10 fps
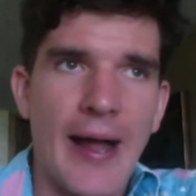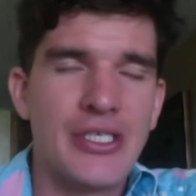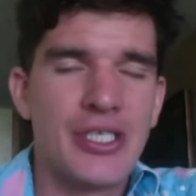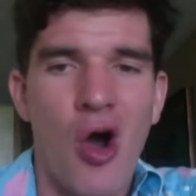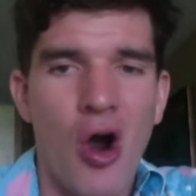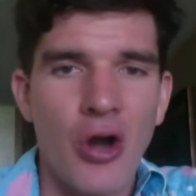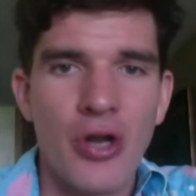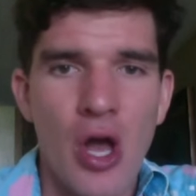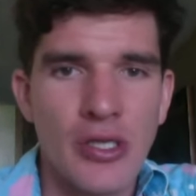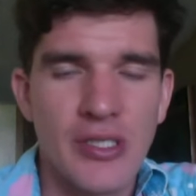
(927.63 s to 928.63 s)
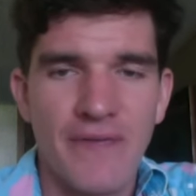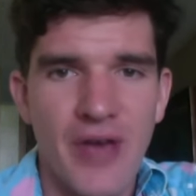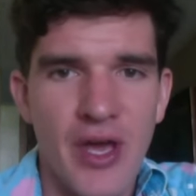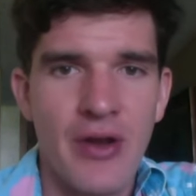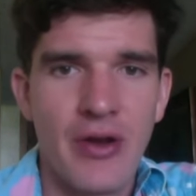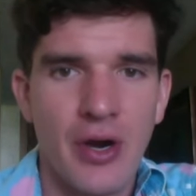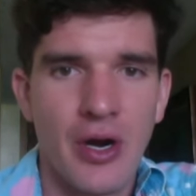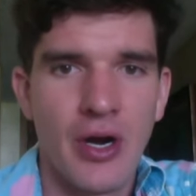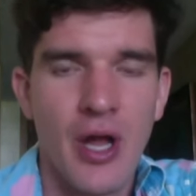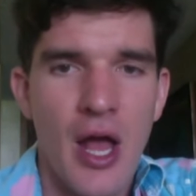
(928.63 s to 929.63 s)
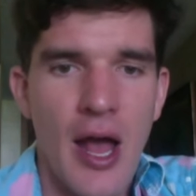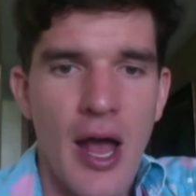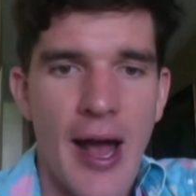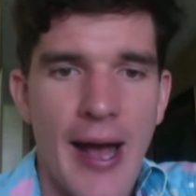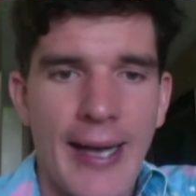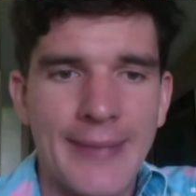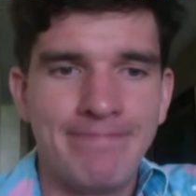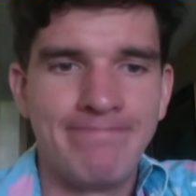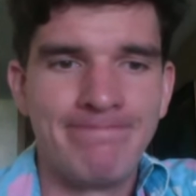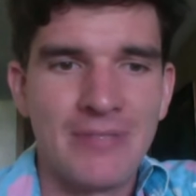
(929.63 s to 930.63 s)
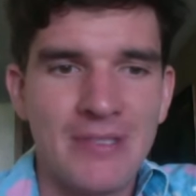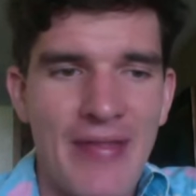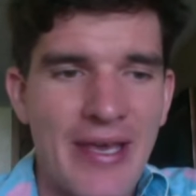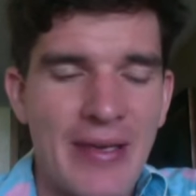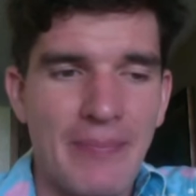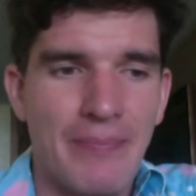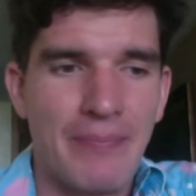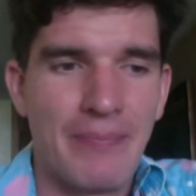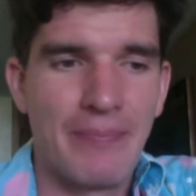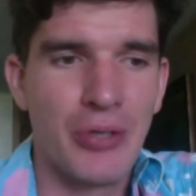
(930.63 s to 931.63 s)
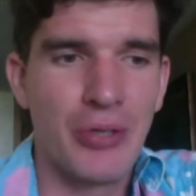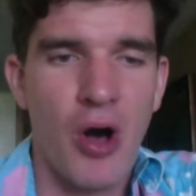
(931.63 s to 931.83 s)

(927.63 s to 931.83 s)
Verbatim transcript: he's a hard nosed defender. Um, I think he pushes the ball